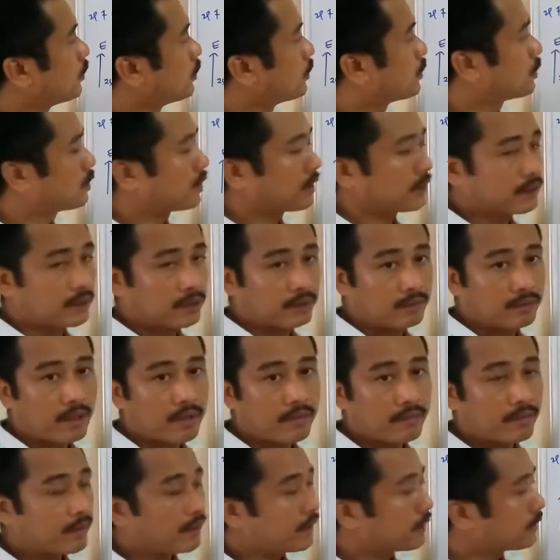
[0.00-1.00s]
stretching
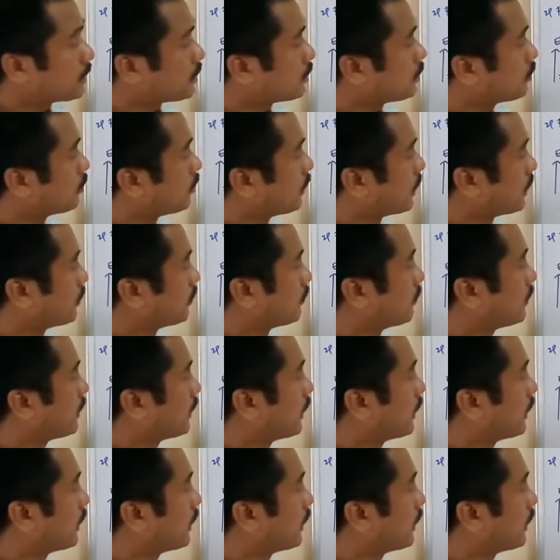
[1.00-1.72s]
vibration when we